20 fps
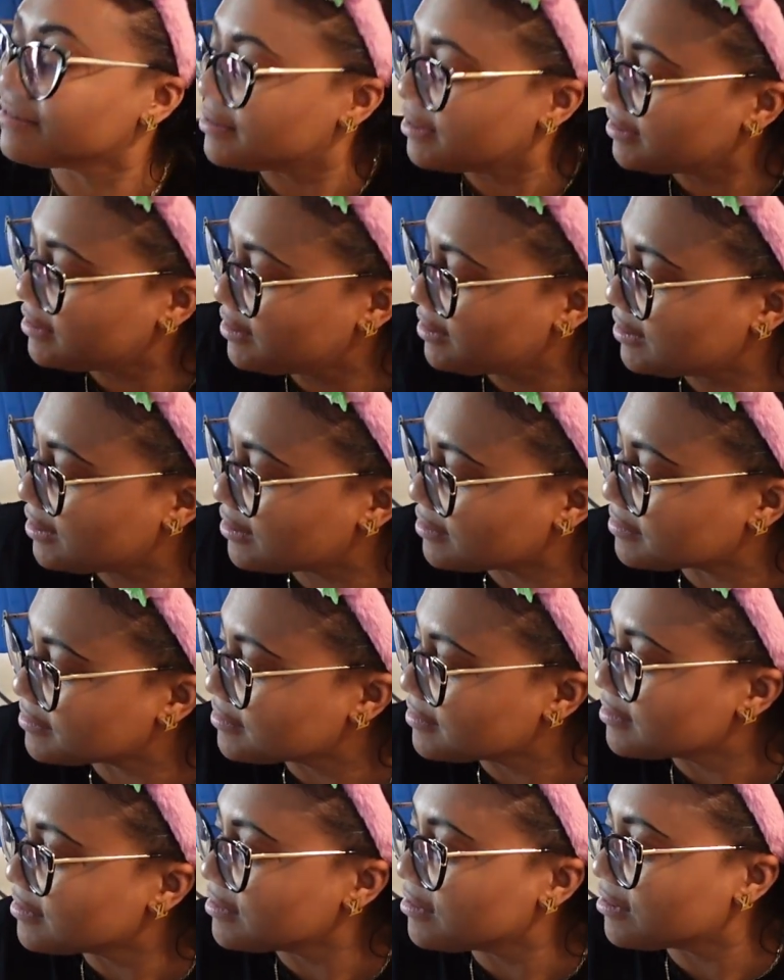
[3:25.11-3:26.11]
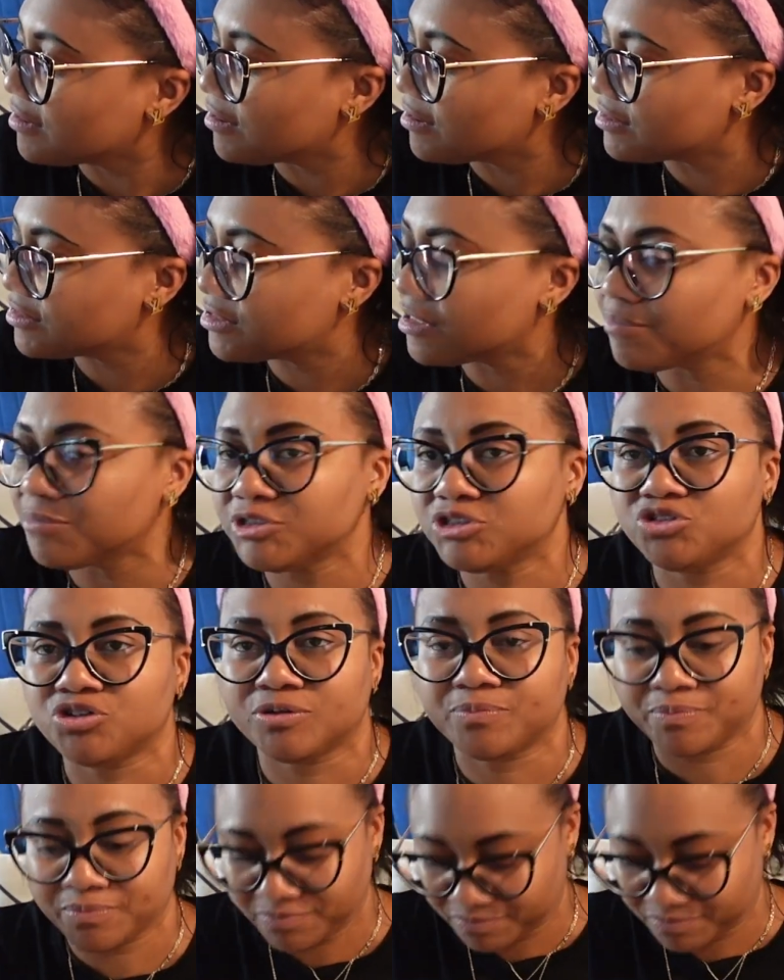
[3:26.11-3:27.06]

yeah, yeah. Our summer trip,